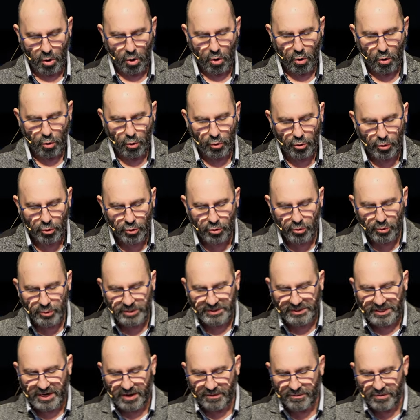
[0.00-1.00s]
Or who
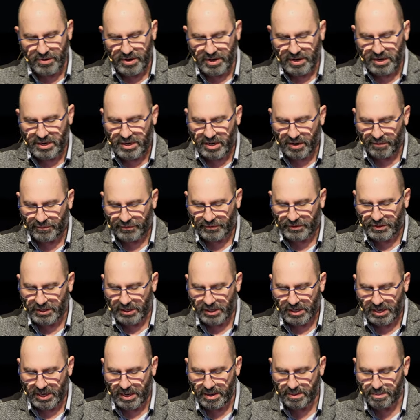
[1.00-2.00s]
has given a gift to
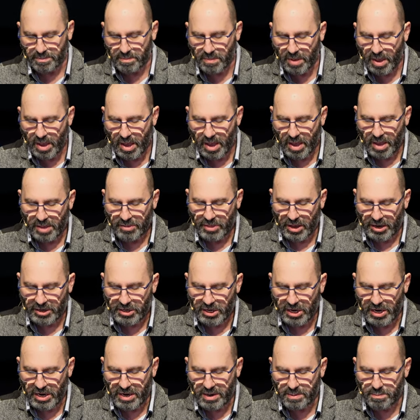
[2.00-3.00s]
him that
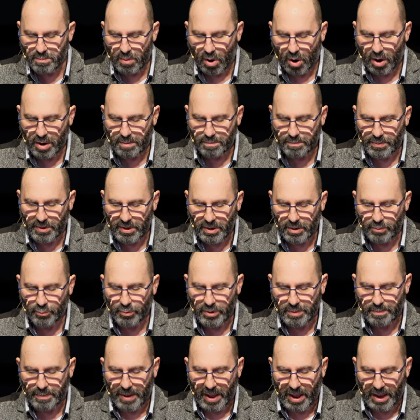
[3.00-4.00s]
he might be
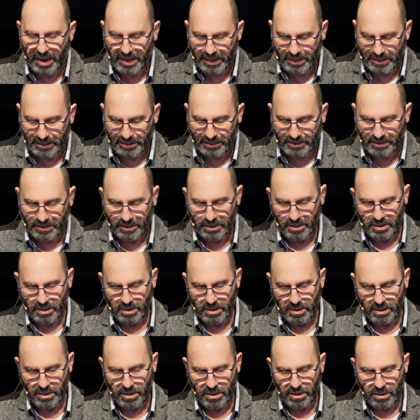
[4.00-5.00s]
repaid?
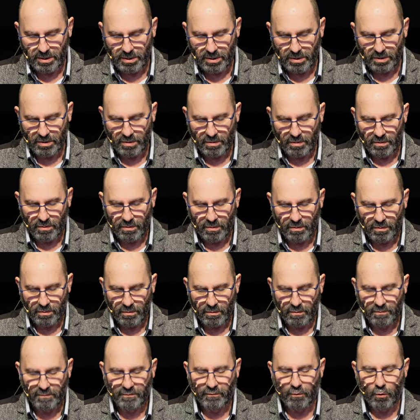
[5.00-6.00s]

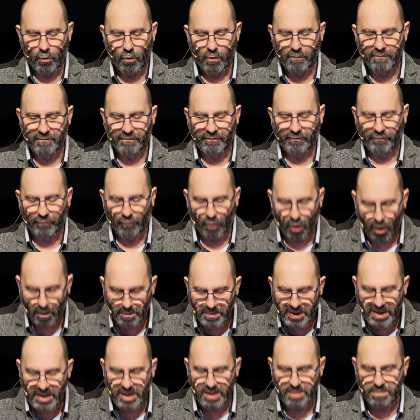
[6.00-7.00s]
For from
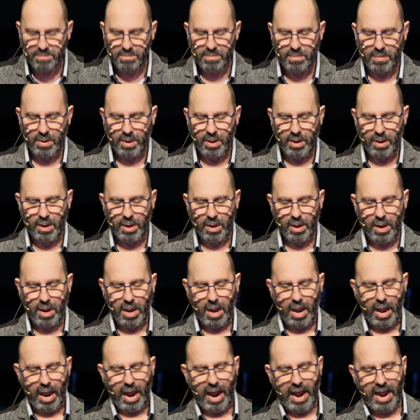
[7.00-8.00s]
him
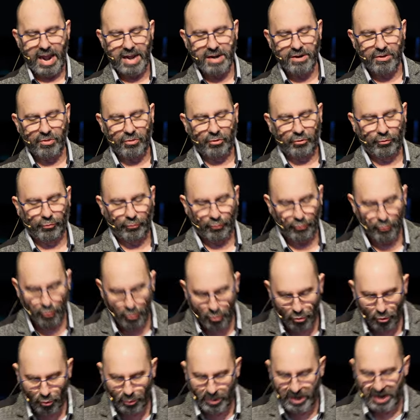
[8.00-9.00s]
and
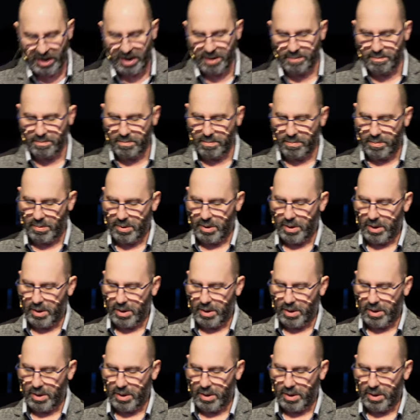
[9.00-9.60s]
through him